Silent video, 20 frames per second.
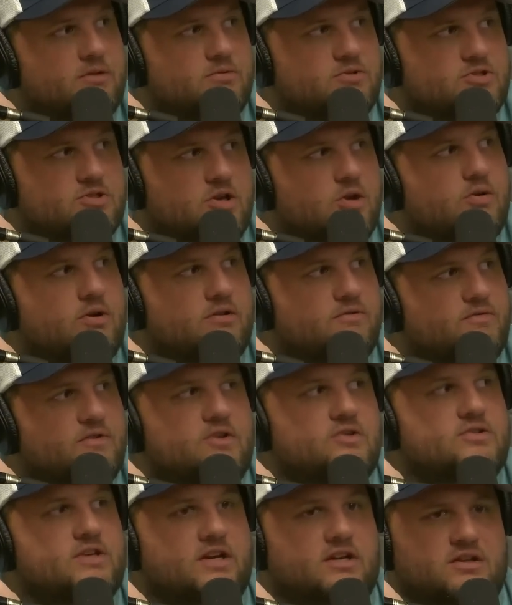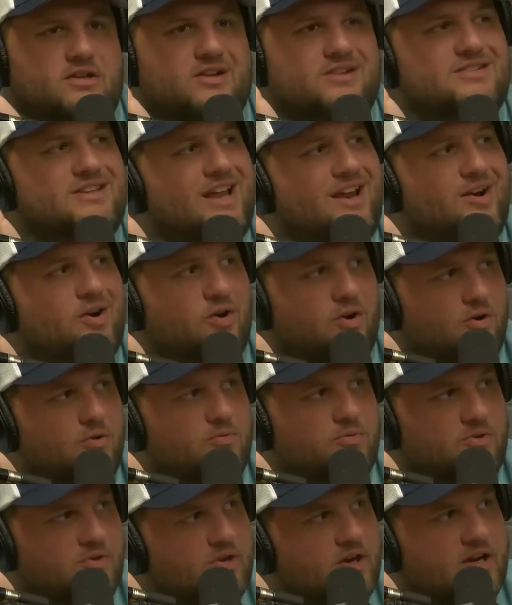was so confused. Like, doesn't that hurt
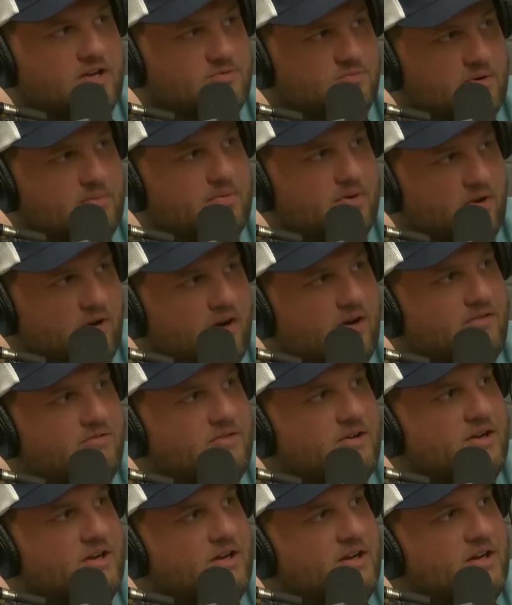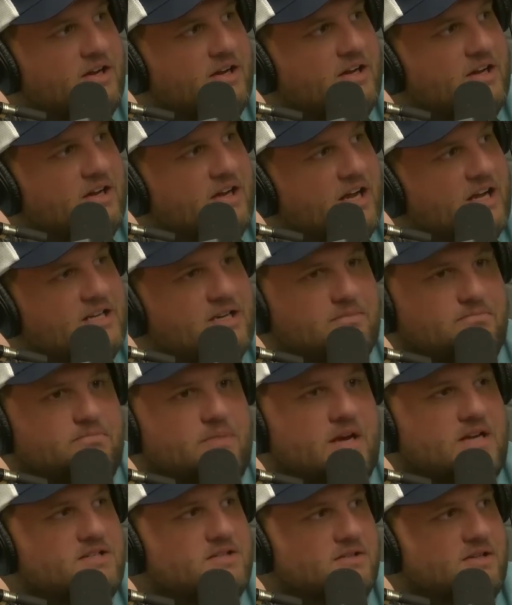when you guys rip oh it off? God. That's like
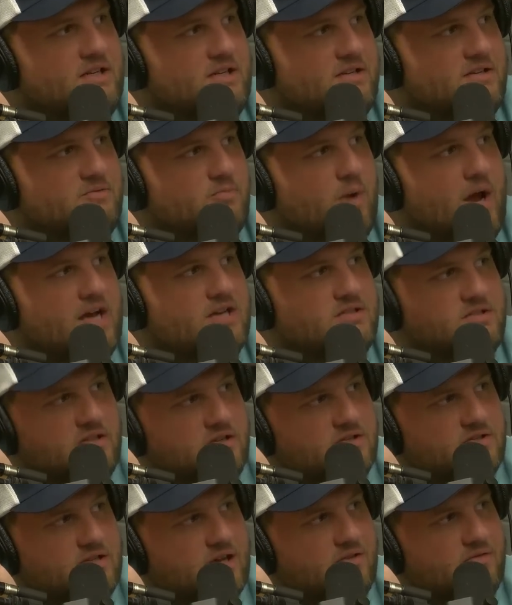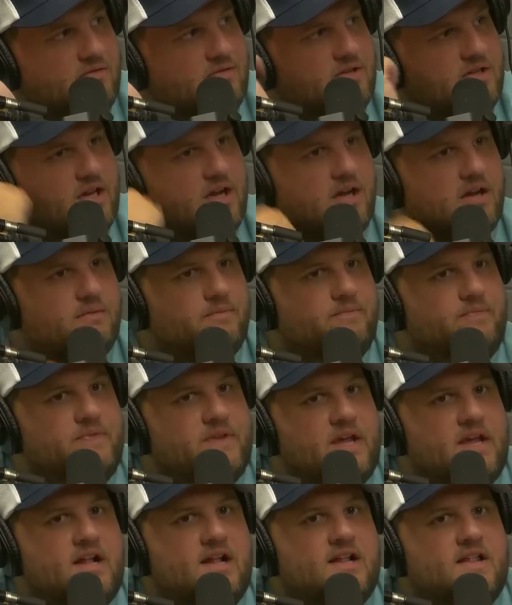basically waxing yourself every time. yeah.
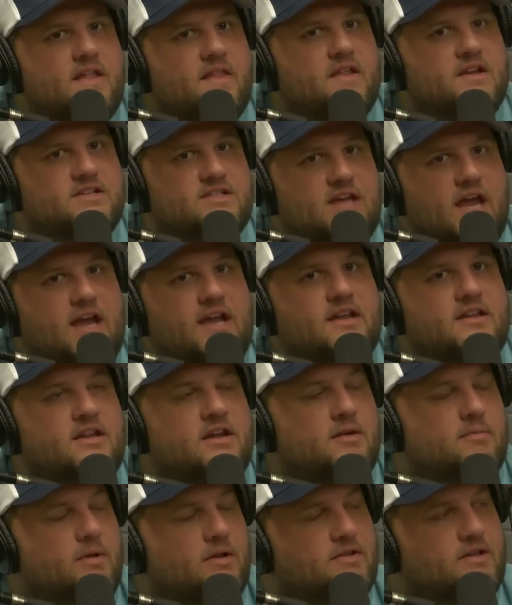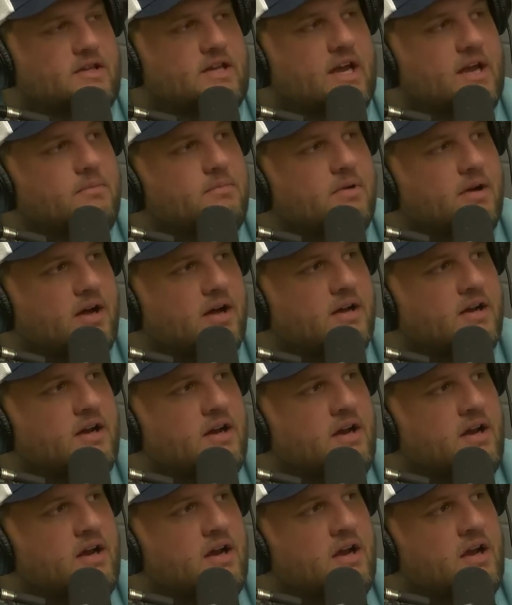And the second thing about the tampon,
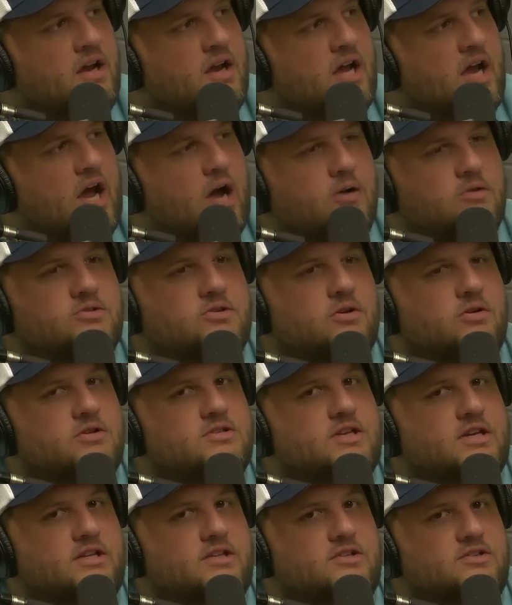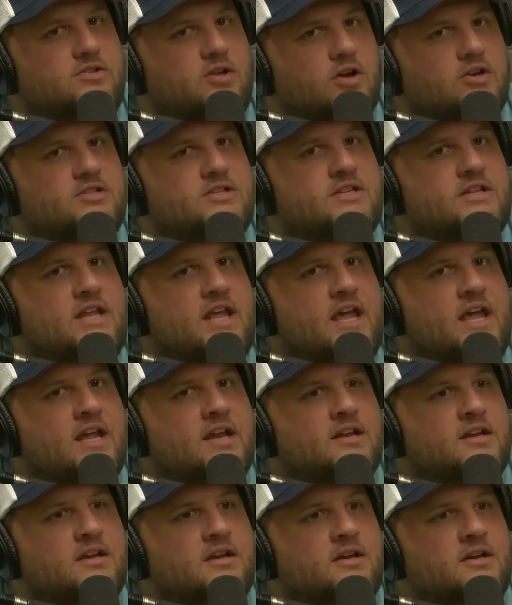I was always like, doesn't
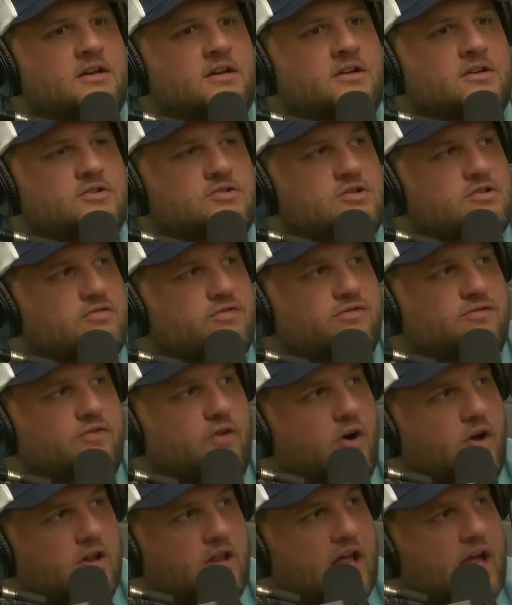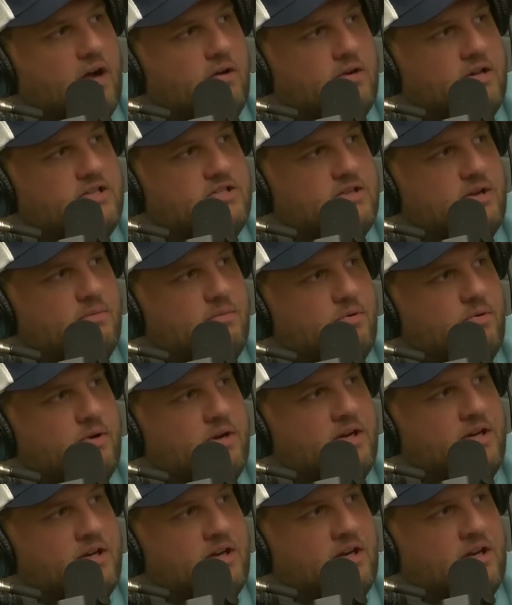that just fall out at some
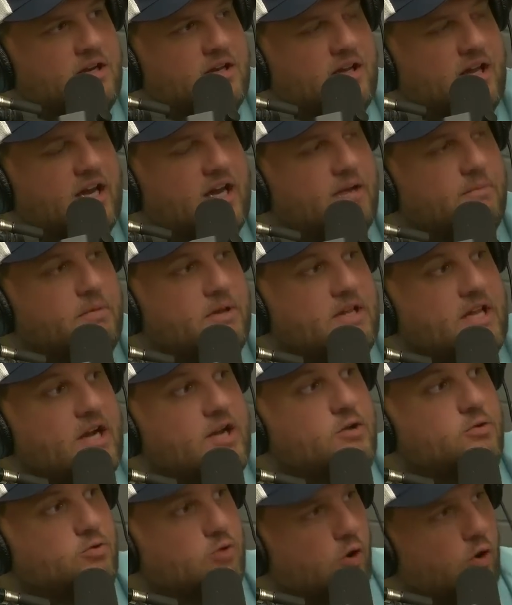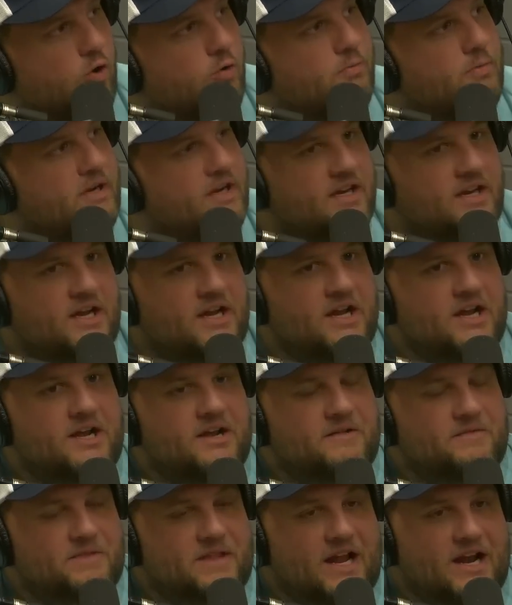point? Like, but then you told me
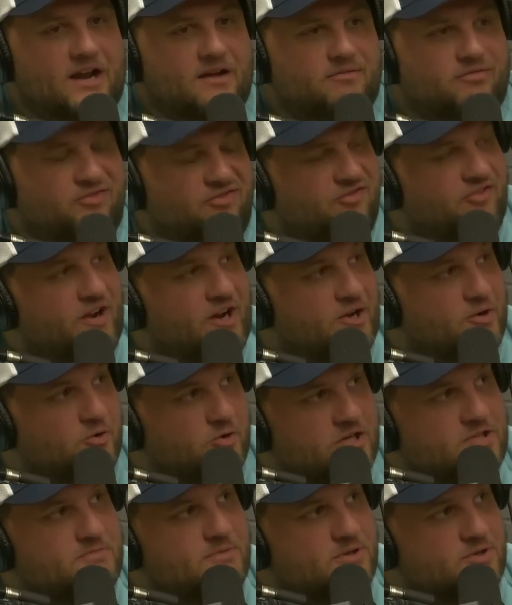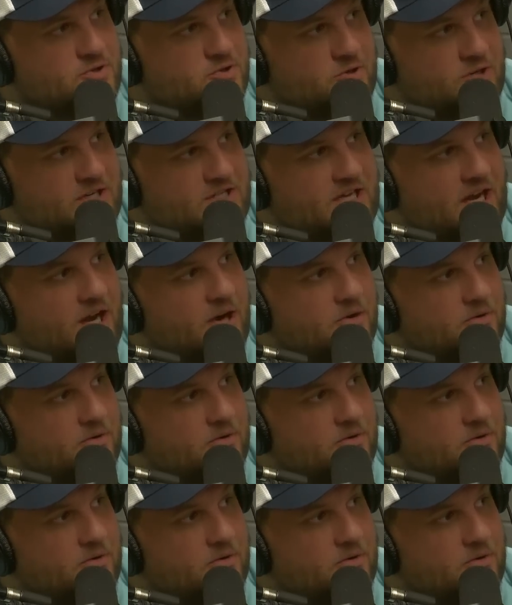then it, it Christmas trees out,